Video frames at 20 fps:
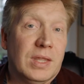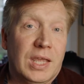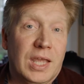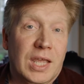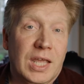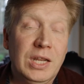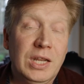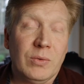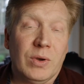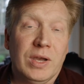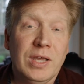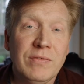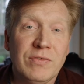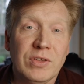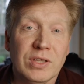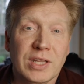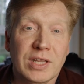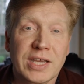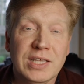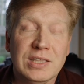Anyway, if
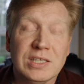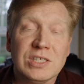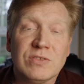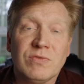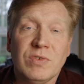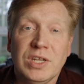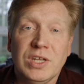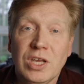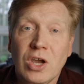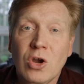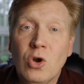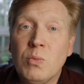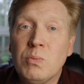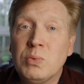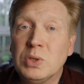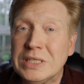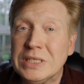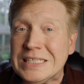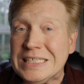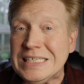you like this video,
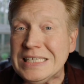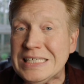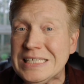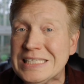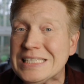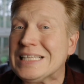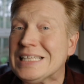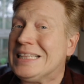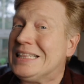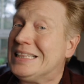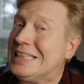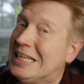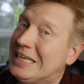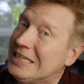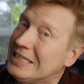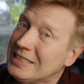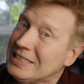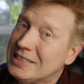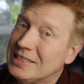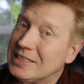please
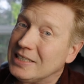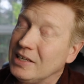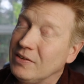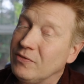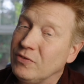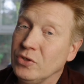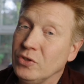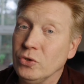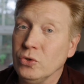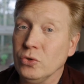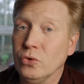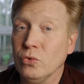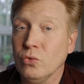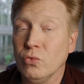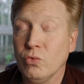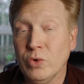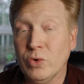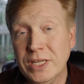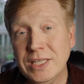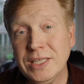like it. If you
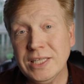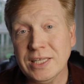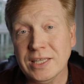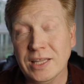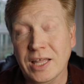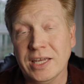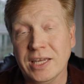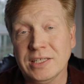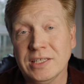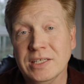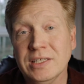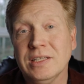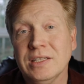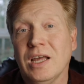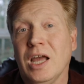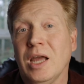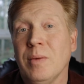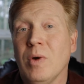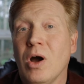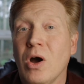really liked it,
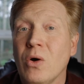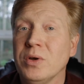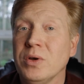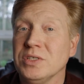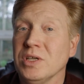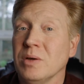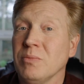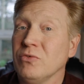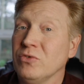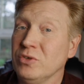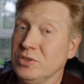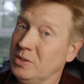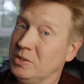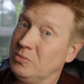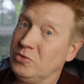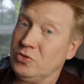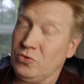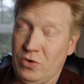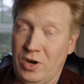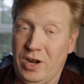I'm always up for a
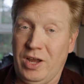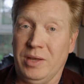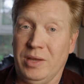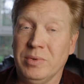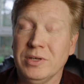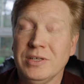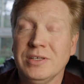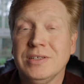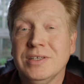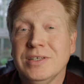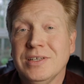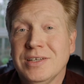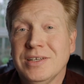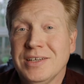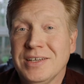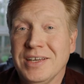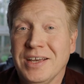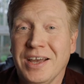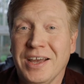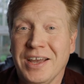subscribe.
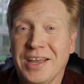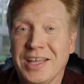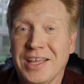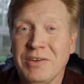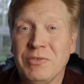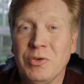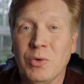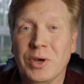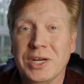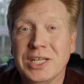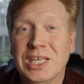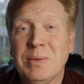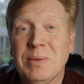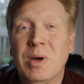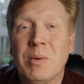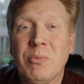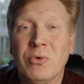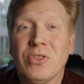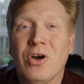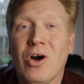Uh, and if you want to keep
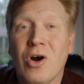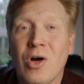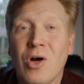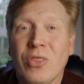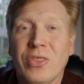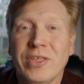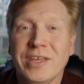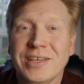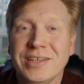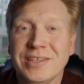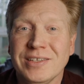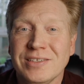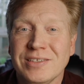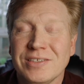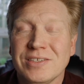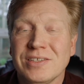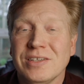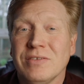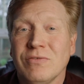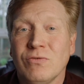up with all
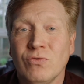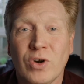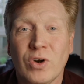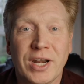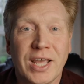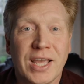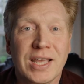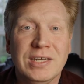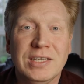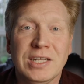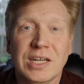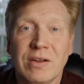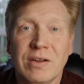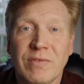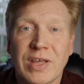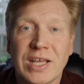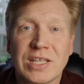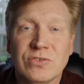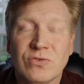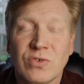things front end and
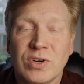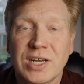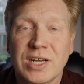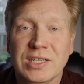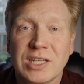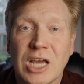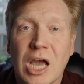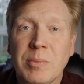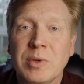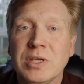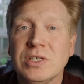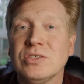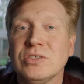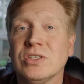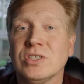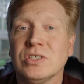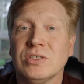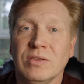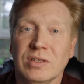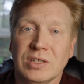advanced front end topics,
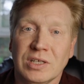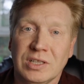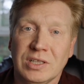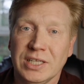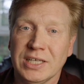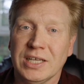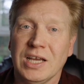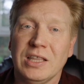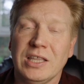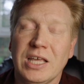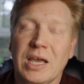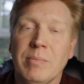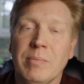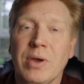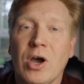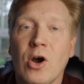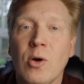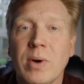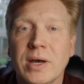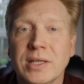just click on that
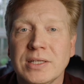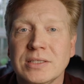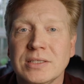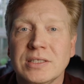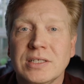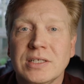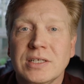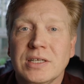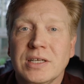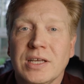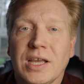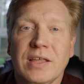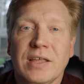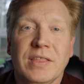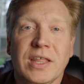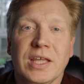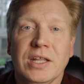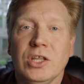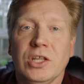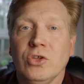bell button
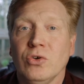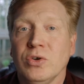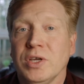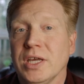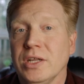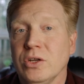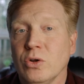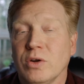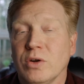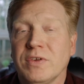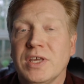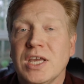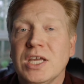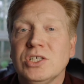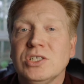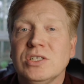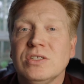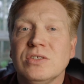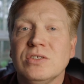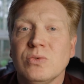and then you'll get
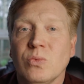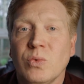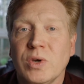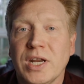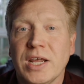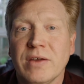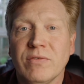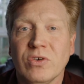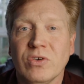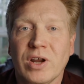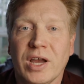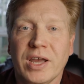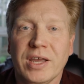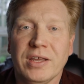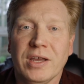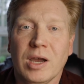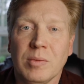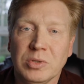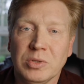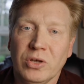notifications whenever
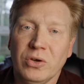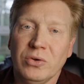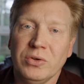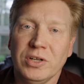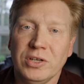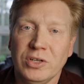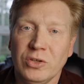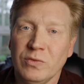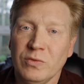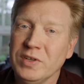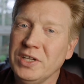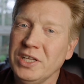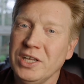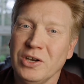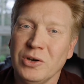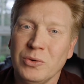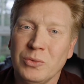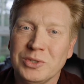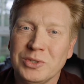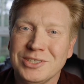I upload a new
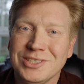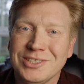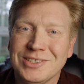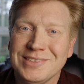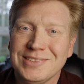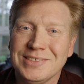video, which is